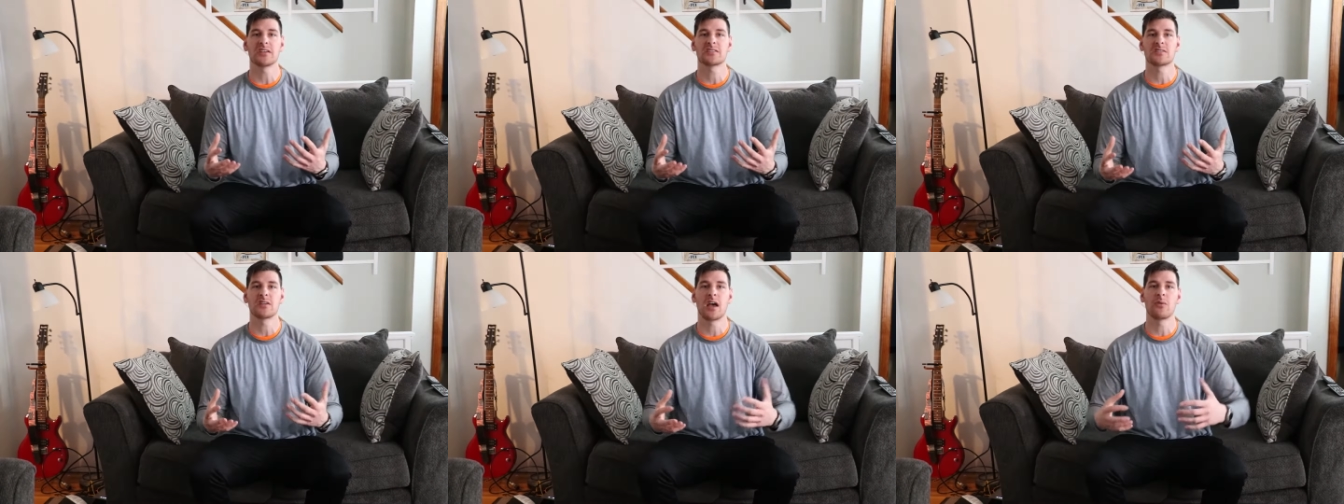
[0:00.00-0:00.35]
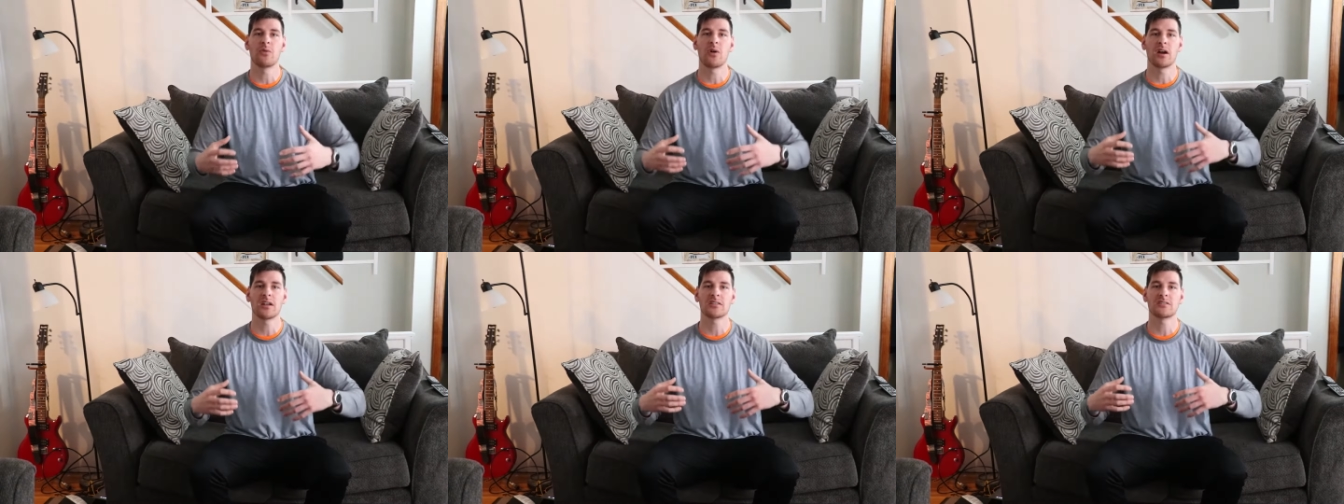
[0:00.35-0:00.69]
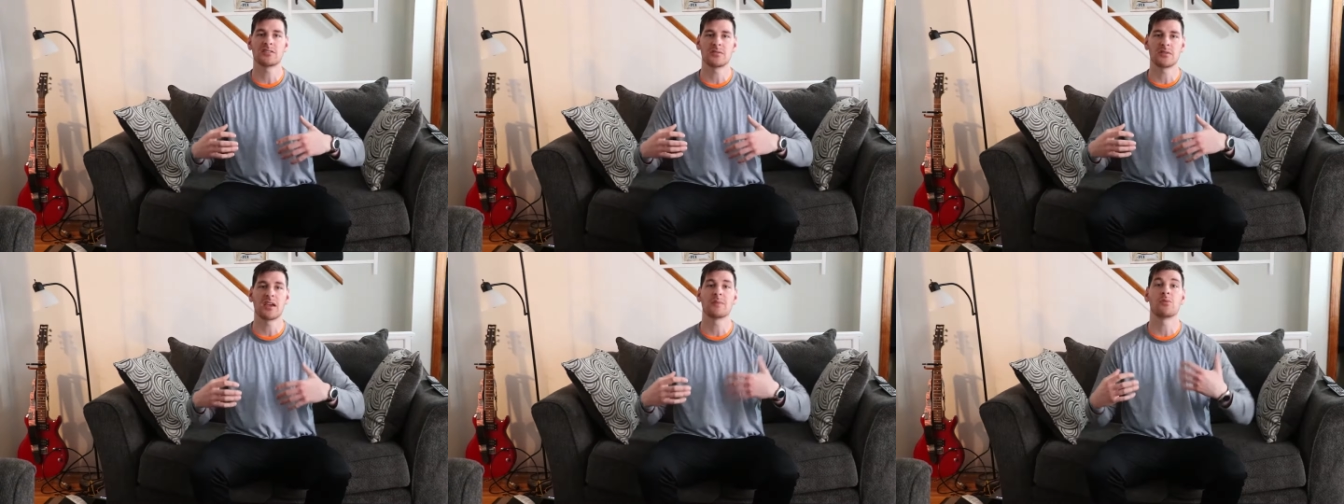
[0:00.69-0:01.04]
So I wanted
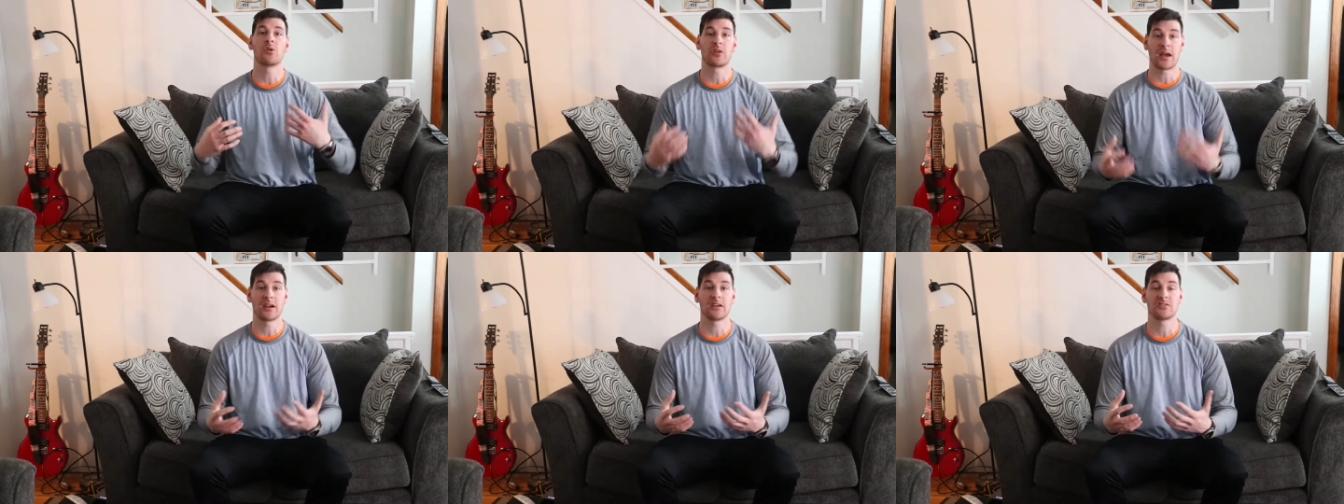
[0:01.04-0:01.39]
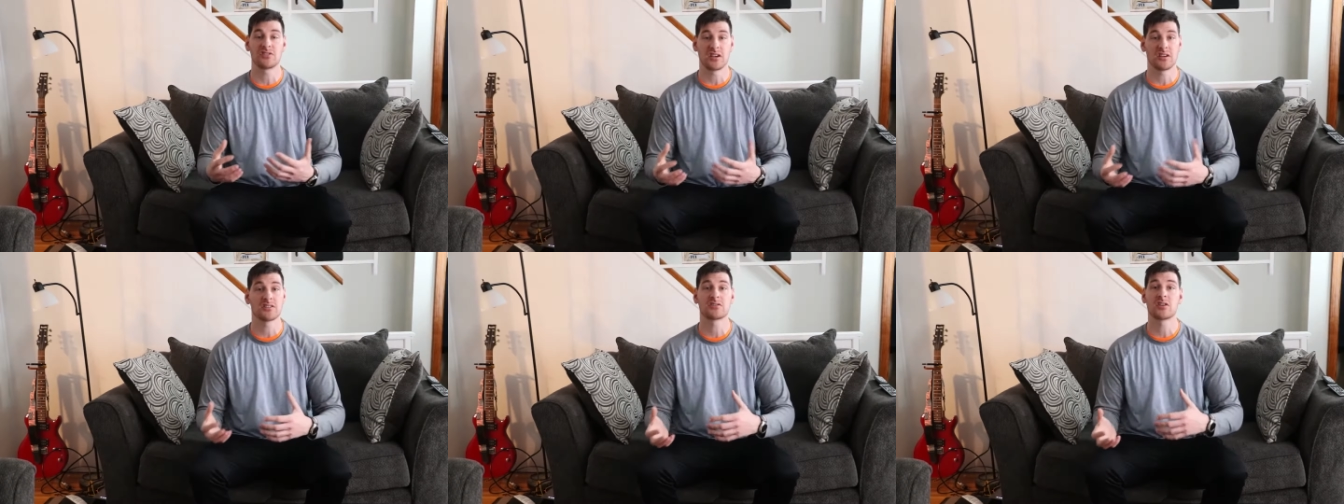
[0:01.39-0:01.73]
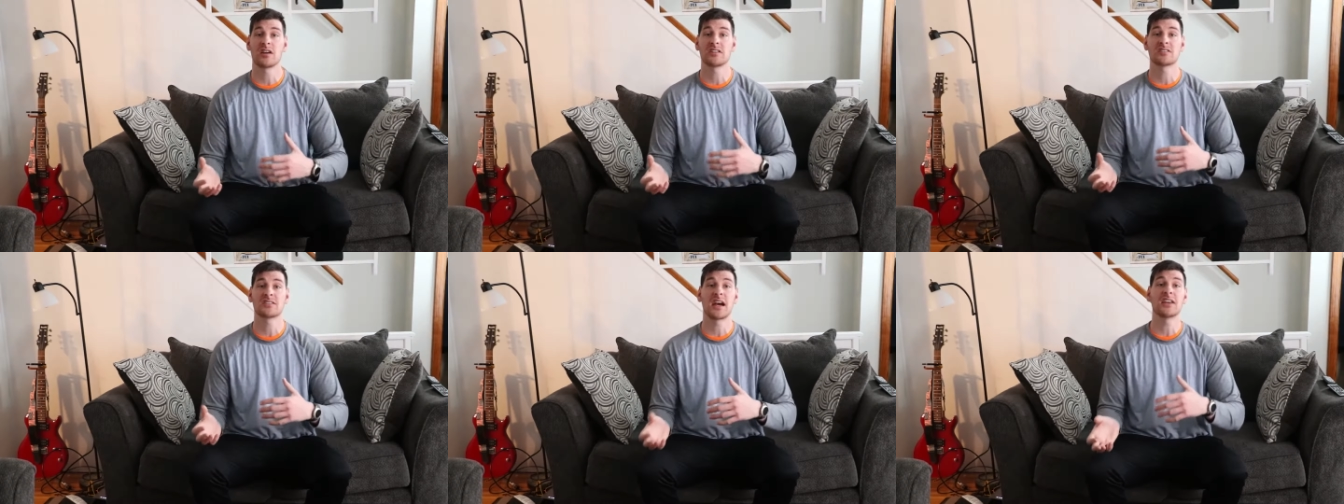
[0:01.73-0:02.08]
to get more energy. So I
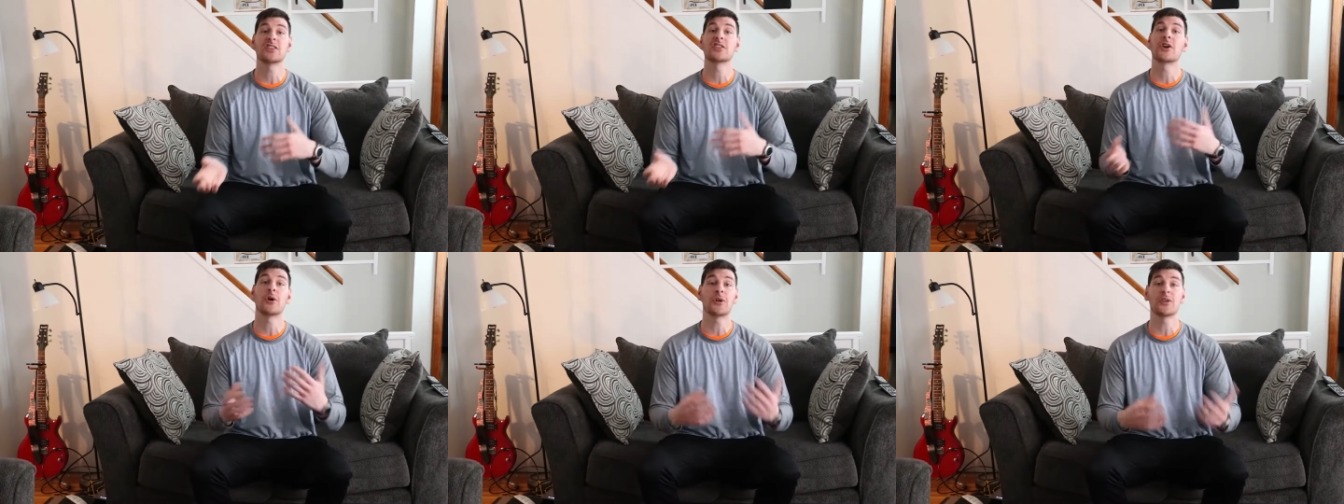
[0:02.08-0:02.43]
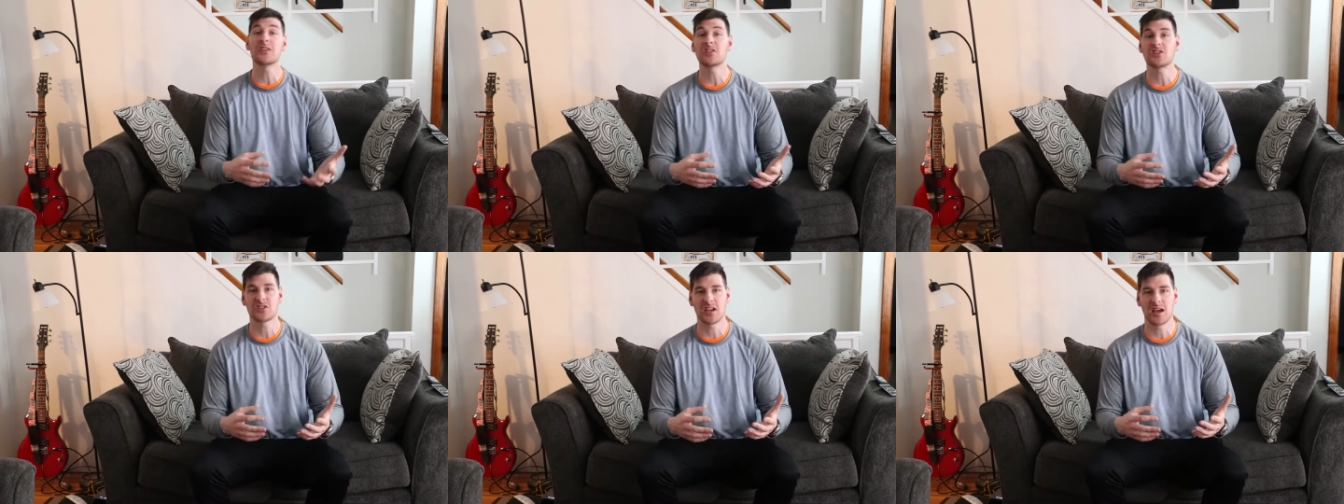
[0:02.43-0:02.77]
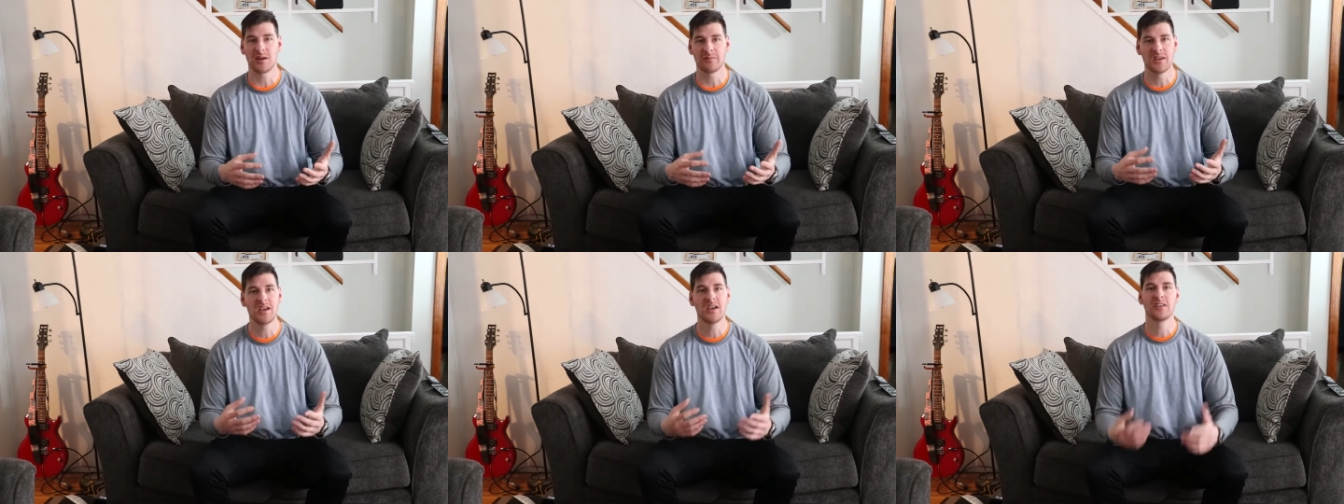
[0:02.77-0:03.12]
decided to go to the
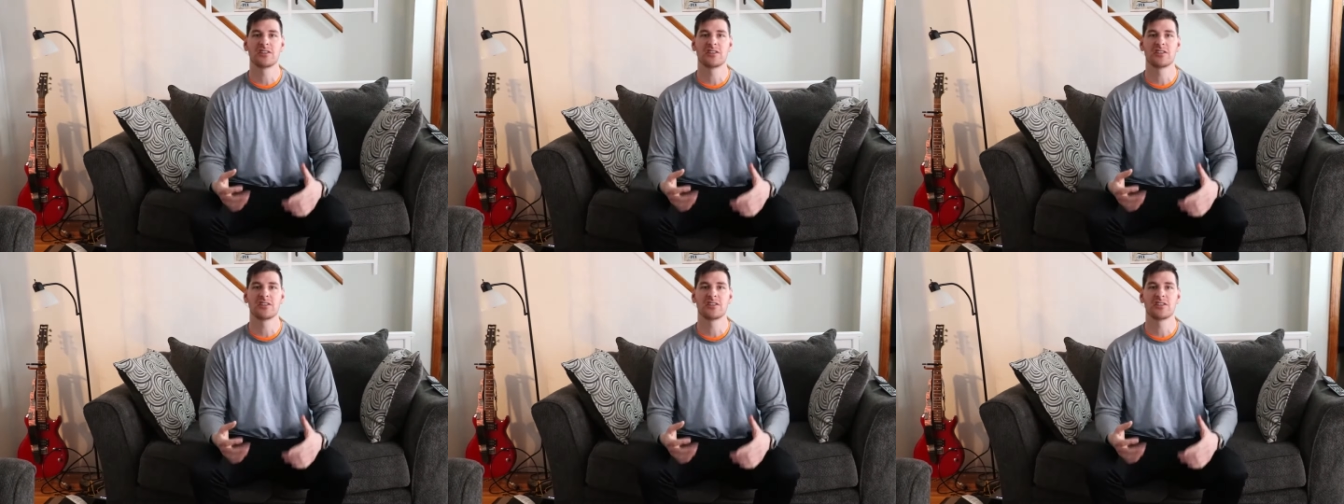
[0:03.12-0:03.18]
gym